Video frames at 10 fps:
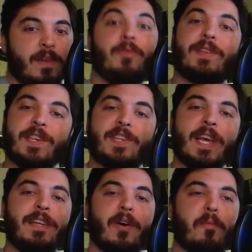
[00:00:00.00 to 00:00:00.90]
It was a
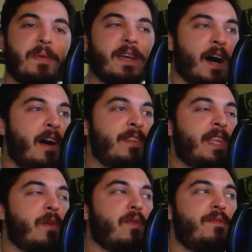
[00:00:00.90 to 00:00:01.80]
signal
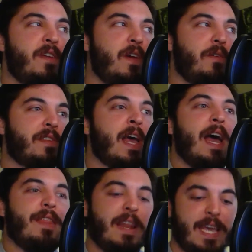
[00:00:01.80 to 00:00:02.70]
because he reveals
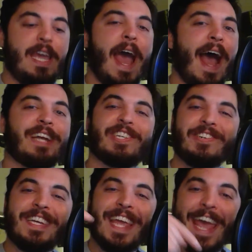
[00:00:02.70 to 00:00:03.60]
that he
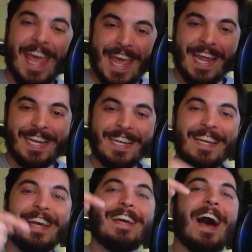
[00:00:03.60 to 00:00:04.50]
actually hid
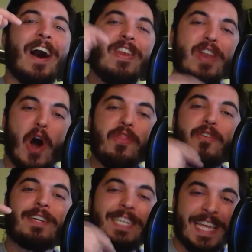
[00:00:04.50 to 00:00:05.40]

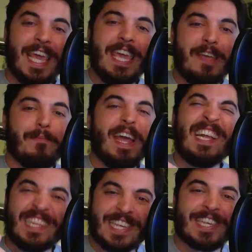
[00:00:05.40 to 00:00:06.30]
another team
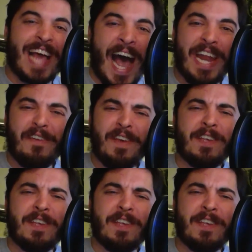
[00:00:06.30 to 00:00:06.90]
inside of